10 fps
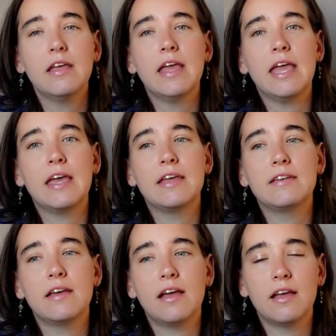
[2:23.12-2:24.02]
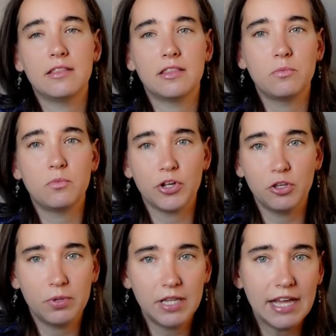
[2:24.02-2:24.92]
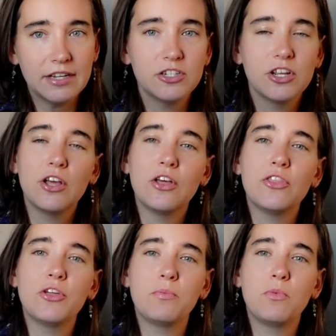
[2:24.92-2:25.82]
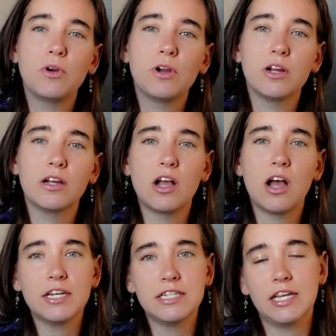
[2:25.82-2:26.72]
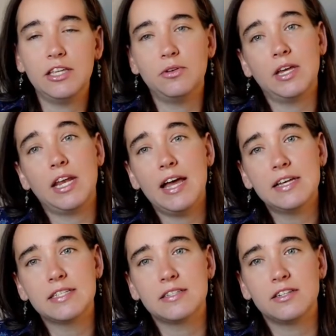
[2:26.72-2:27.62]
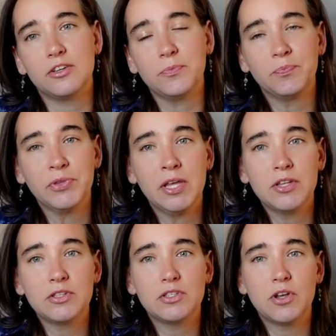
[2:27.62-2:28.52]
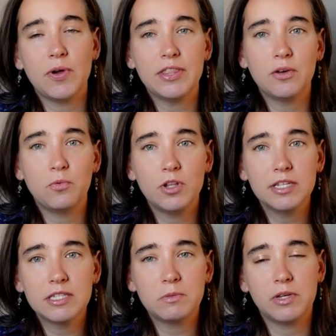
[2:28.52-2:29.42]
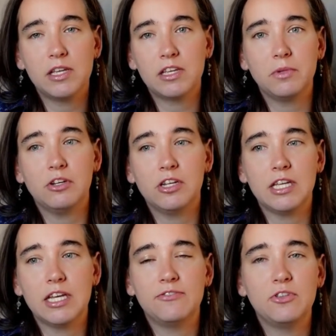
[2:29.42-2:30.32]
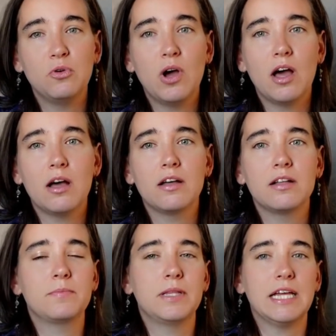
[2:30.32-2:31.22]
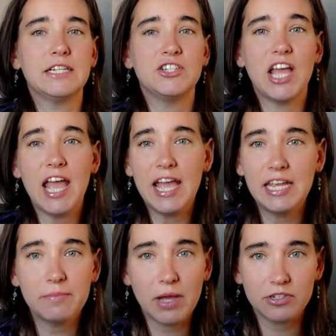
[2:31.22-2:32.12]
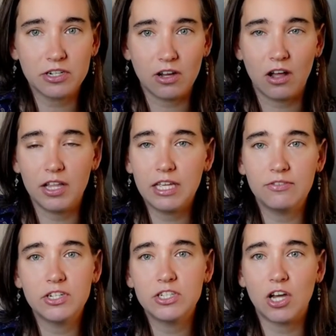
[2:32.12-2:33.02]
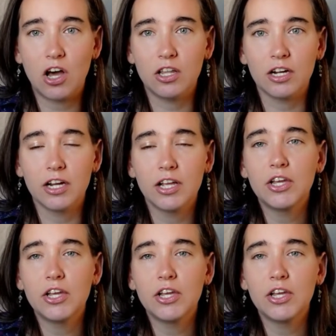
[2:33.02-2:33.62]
And the more you pledge, the more content you get access to. So in the woolen spinning community, if you pledge any amount at all, even $1,